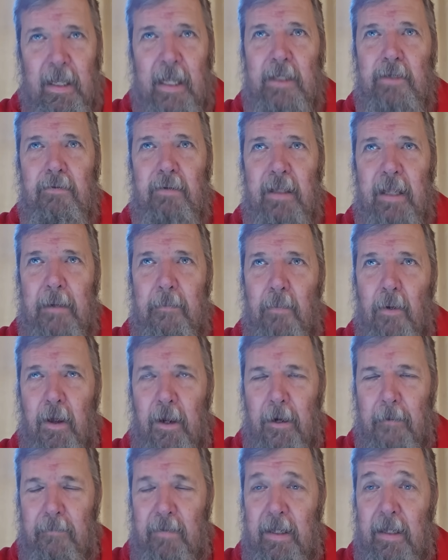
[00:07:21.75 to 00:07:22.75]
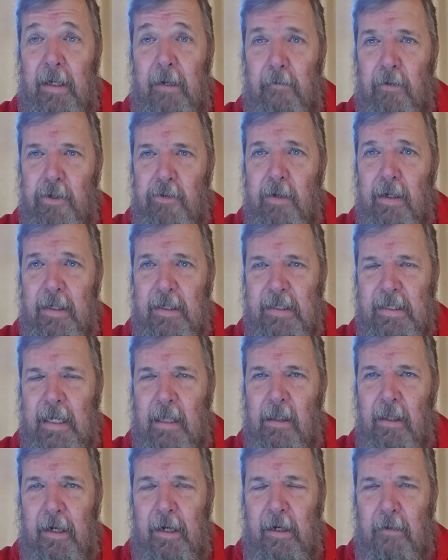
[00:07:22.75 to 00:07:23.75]
That's what they bought up. And then they were trying to
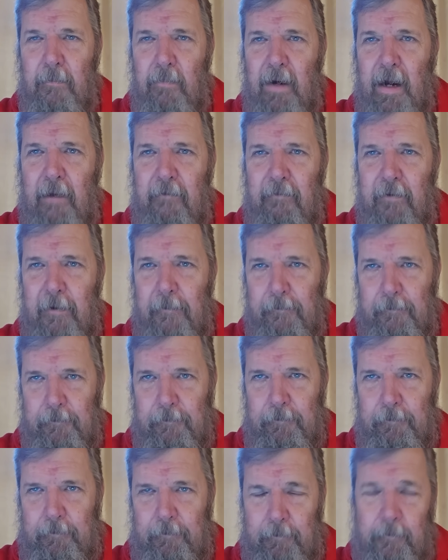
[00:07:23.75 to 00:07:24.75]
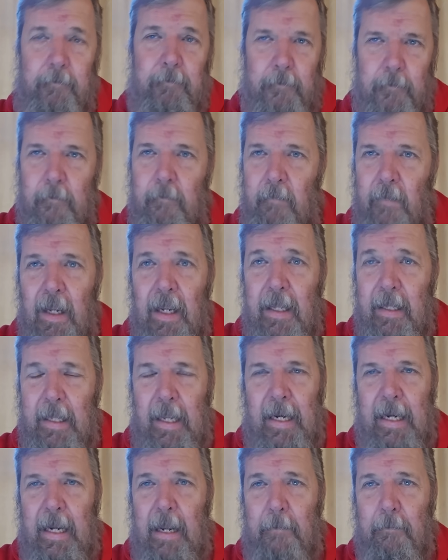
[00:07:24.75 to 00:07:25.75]
sell it at a profit, and
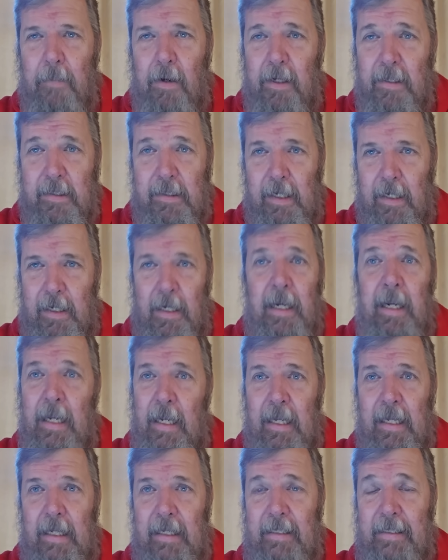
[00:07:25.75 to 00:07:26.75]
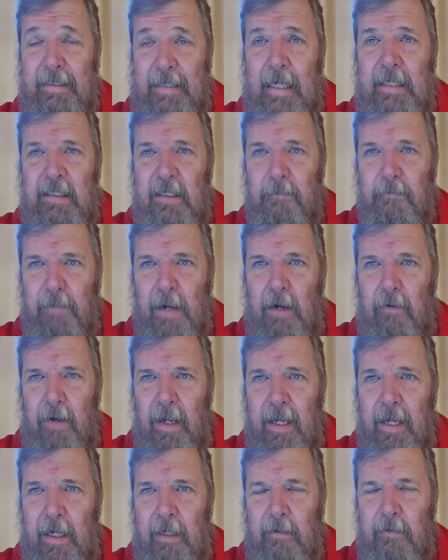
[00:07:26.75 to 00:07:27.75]
they got busted. That's
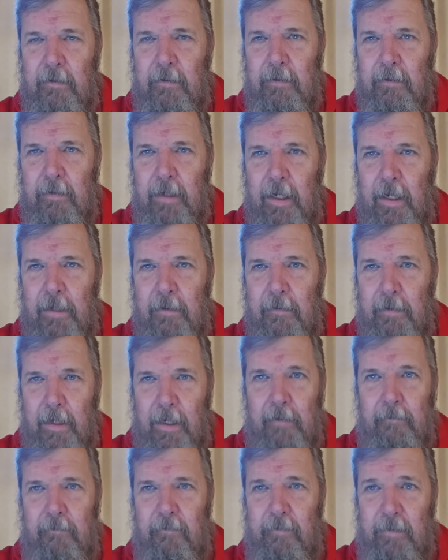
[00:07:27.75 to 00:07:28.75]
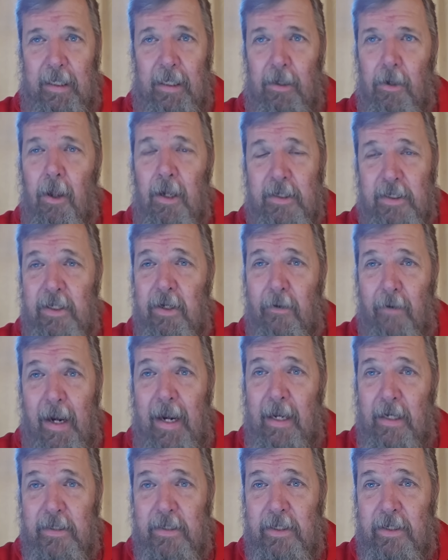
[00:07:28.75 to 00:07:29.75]
about it. Okay. And they lost their
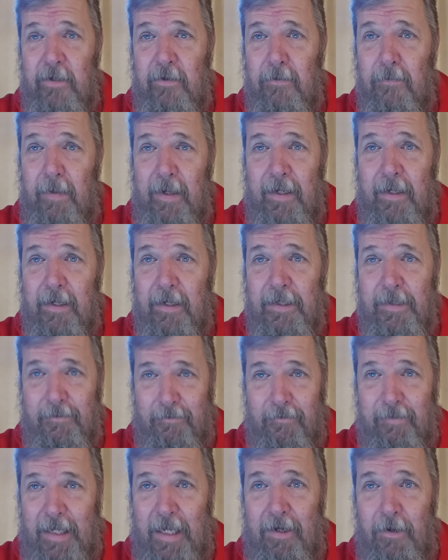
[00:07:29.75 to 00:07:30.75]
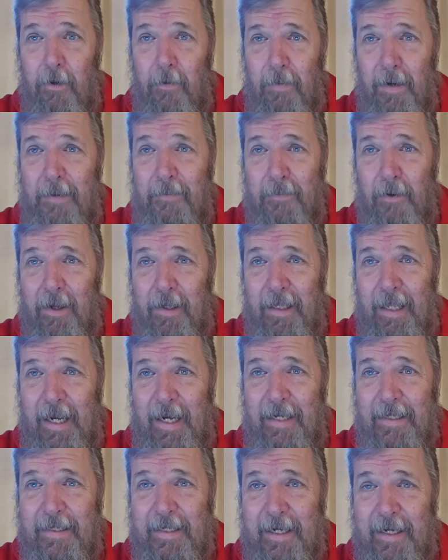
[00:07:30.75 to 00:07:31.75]
ass too, because then nobody bought the
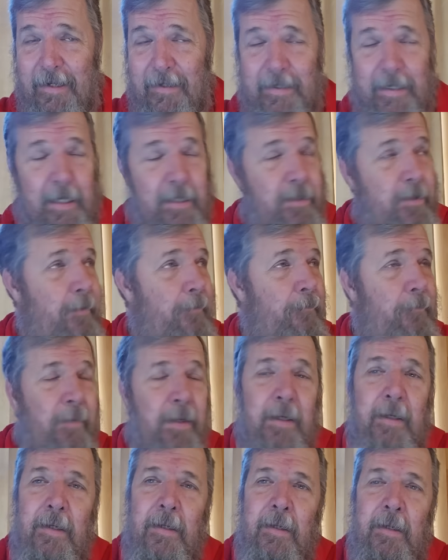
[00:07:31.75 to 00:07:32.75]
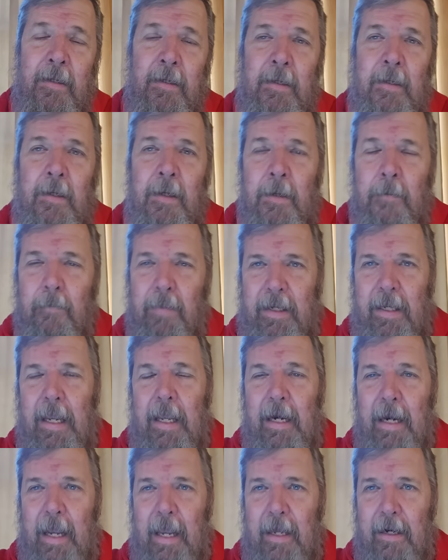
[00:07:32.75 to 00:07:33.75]
hand sanitizer. But
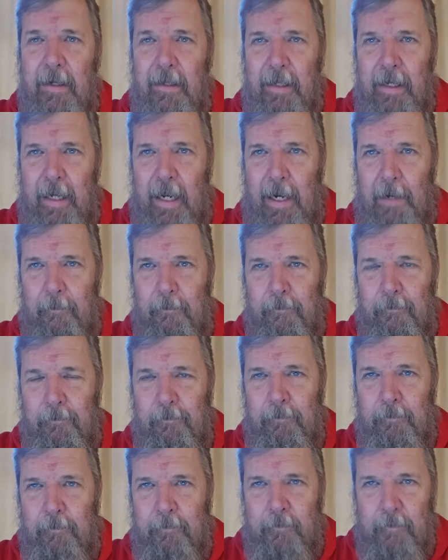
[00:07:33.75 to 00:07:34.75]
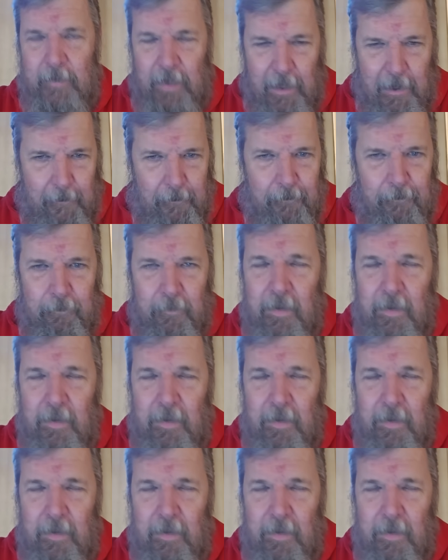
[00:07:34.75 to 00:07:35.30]
get ahead of the game. Okay.